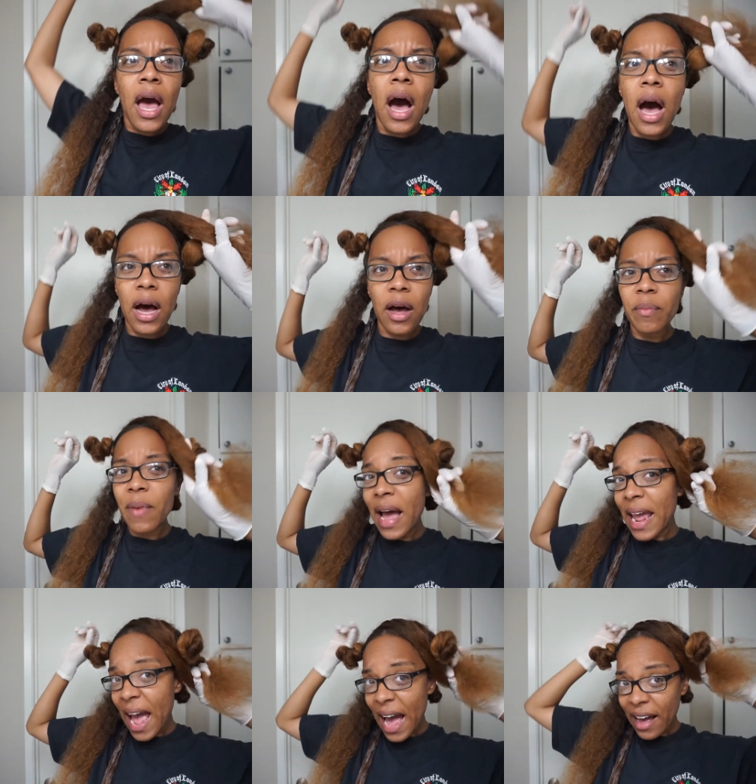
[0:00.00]
I
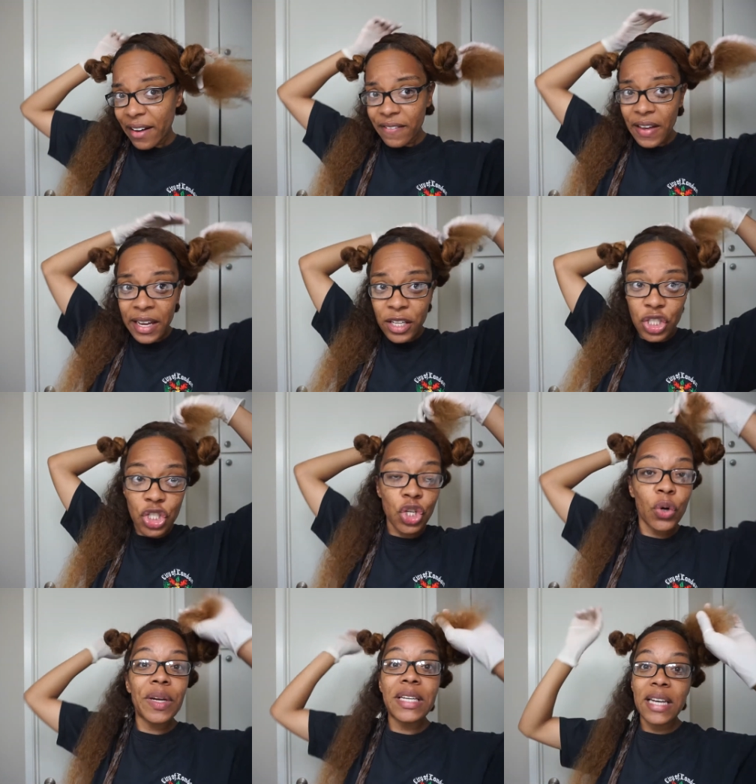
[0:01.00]
have a
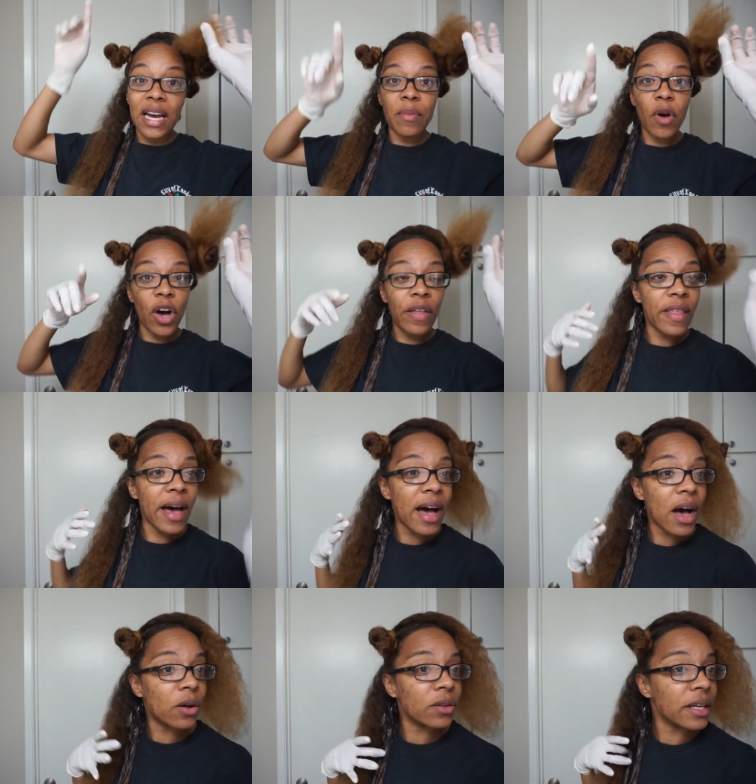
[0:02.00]
story time on that.
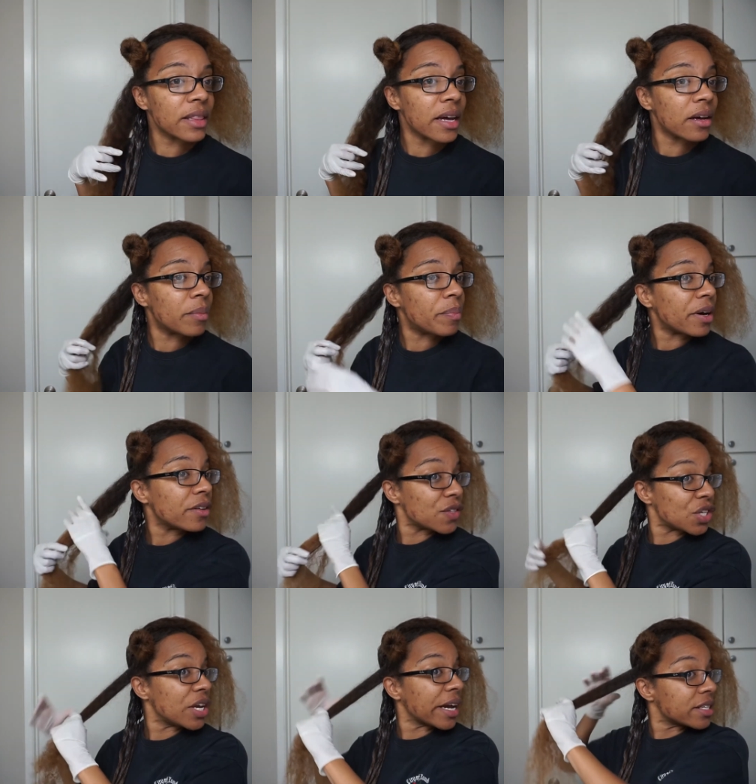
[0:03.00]
I'll link that above so
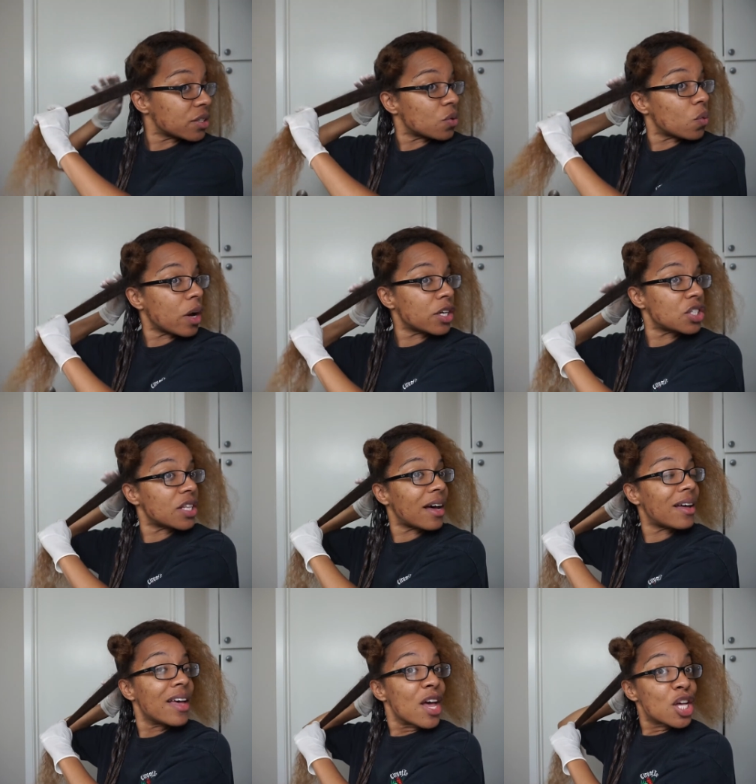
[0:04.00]
you guys could watch
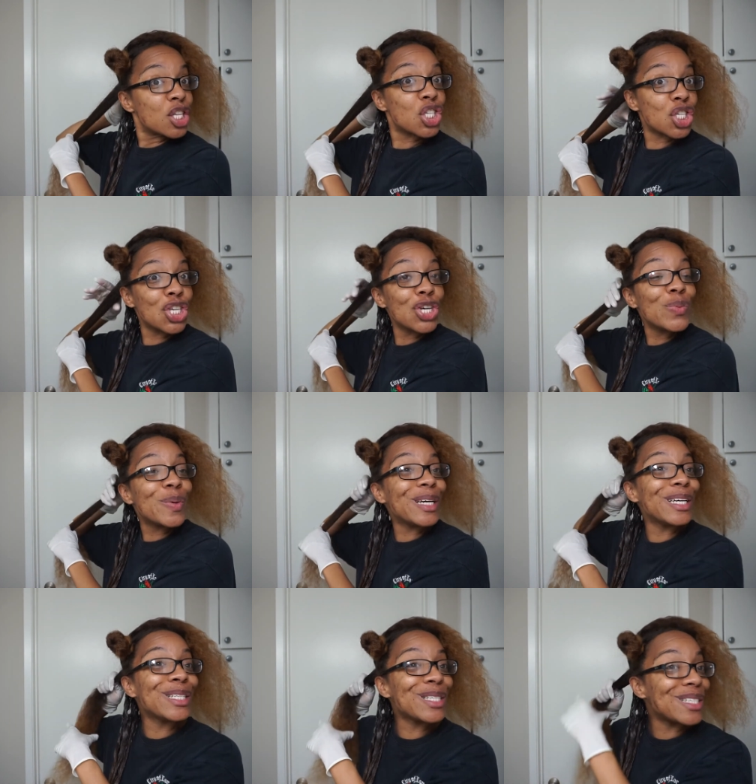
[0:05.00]
that. Super
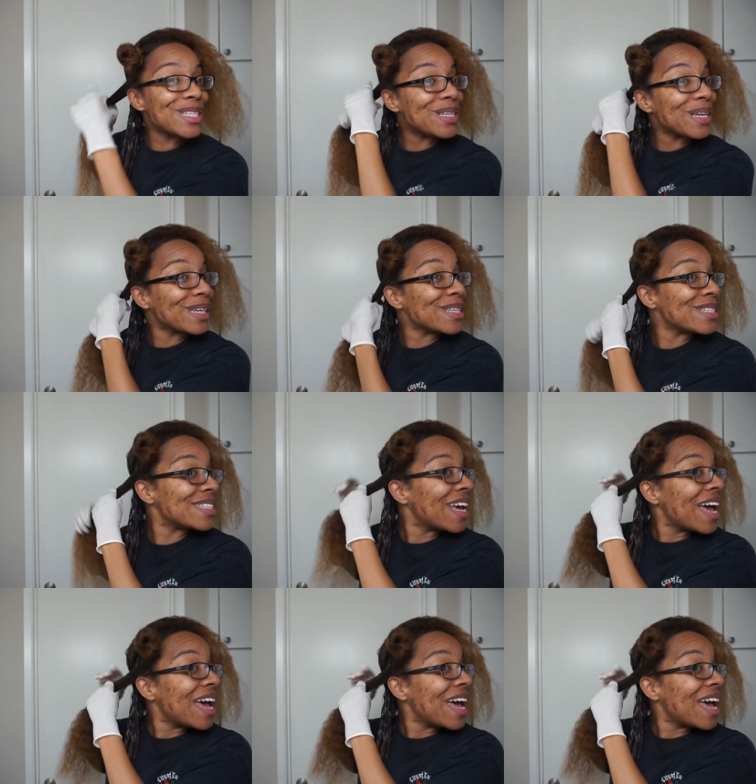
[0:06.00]
interesting, you guys.